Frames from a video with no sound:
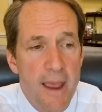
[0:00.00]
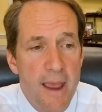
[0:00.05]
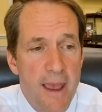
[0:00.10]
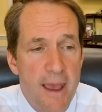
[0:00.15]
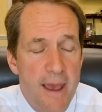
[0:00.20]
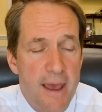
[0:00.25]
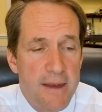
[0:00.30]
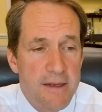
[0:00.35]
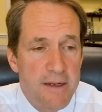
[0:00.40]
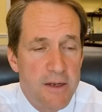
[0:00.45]

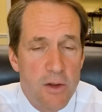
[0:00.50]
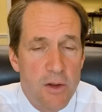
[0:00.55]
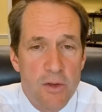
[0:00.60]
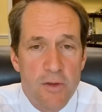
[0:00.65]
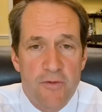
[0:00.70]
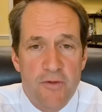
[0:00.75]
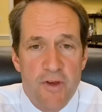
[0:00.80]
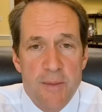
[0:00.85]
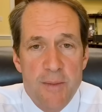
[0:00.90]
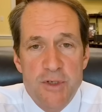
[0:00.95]
And,
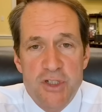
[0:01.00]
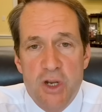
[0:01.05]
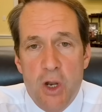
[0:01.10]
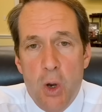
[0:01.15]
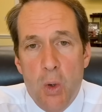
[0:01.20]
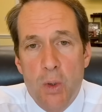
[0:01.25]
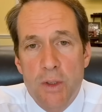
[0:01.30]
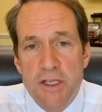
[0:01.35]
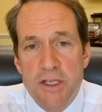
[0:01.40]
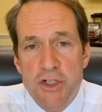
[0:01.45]
the famous
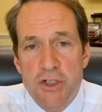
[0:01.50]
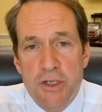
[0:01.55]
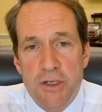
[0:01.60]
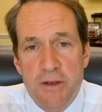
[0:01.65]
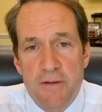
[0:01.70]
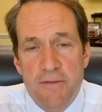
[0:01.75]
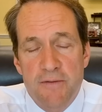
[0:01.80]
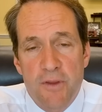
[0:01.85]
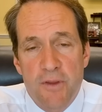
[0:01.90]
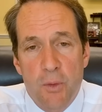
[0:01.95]
coalition
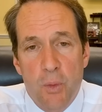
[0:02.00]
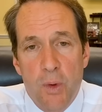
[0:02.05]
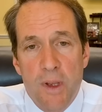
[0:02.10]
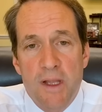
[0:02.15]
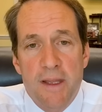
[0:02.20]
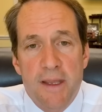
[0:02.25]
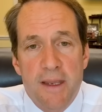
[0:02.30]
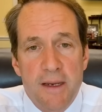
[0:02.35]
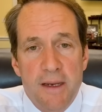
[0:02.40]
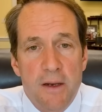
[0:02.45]
of the
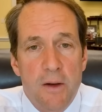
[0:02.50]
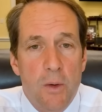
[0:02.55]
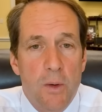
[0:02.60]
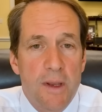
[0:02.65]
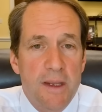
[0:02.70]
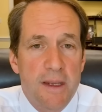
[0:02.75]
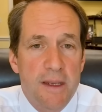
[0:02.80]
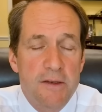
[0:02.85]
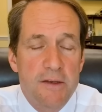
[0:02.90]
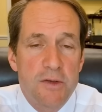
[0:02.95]
willing
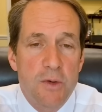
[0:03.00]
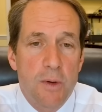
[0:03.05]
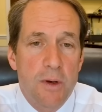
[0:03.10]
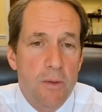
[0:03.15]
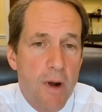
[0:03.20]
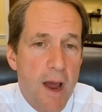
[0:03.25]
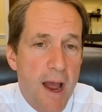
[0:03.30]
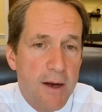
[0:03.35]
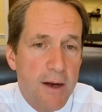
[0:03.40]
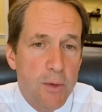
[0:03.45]
going into
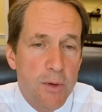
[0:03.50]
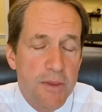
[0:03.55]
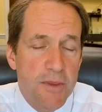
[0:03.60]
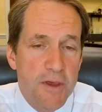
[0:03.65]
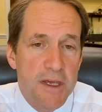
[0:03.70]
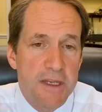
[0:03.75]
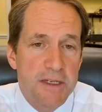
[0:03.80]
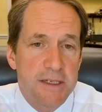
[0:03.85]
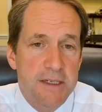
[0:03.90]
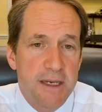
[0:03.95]
Iraq with
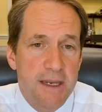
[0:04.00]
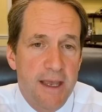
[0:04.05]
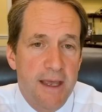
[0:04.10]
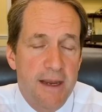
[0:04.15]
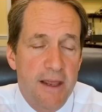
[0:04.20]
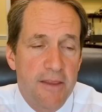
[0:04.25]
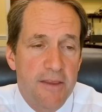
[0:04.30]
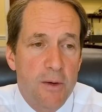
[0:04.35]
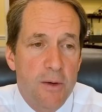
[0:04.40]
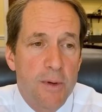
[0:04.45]
us. Again,
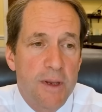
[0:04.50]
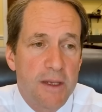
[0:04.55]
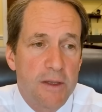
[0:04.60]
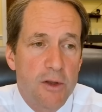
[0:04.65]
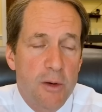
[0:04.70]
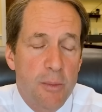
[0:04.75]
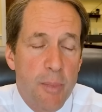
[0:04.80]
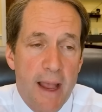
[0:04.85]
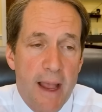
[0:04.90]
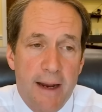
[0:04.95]
I think we can
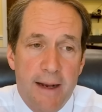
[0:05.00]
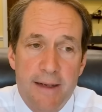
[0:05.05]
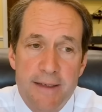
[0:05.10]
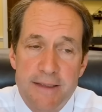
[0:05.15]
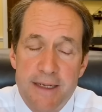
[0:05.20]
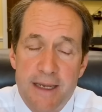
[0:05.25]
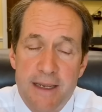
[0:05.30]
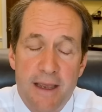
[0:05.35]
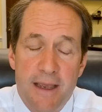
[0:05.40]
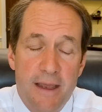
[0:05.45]
look back on
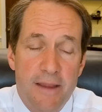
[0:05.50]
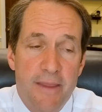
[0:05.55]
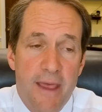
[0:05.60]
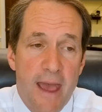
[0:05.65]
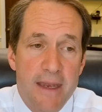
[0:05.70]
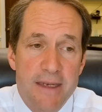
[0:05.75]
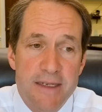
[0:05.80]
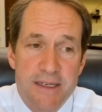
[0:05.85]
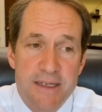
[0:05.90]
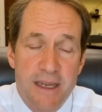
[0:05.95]

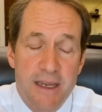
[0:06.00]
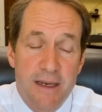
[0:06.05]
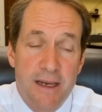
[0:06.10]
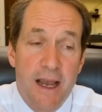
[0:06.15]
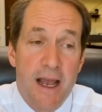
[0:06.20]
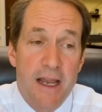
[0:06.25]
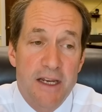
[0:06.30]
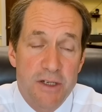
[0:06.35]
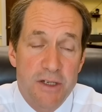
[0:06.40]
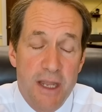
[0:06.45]
that and say,
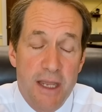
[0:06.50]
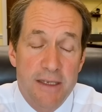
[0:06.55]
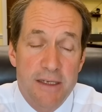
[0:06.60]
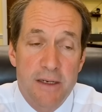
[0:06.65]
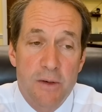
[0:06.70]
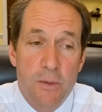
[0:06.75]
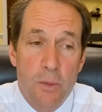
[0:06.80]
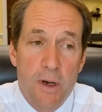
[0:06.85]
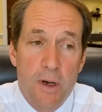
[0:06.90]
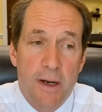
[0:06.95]
gosh, that
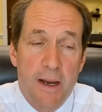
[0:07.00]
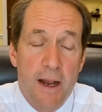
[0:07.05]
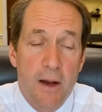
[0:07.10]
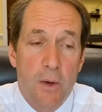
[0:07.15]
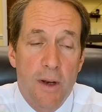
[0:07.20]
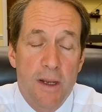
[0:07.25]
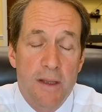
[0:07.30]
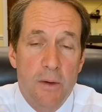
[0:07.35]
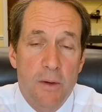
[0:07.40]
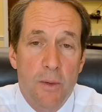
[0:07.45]
didn't work out
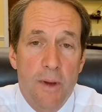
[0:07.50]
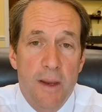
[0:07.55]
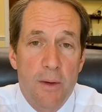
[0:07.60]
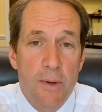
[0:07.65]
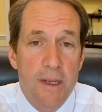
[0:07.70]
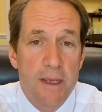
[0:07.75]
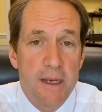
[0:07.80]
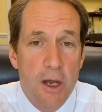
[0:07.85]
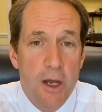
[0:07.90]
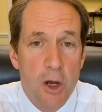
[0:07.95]
quite the way
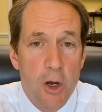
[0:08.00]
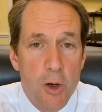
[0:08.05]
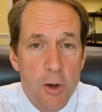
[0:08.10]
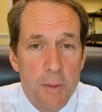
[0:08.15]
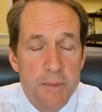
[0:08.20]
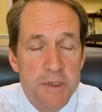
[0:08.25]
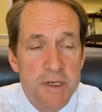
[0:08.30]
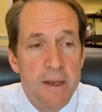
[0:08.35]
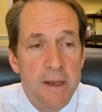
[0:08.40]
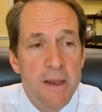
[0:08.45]
we had
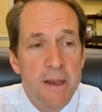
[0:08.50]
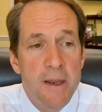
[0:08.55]
hoped.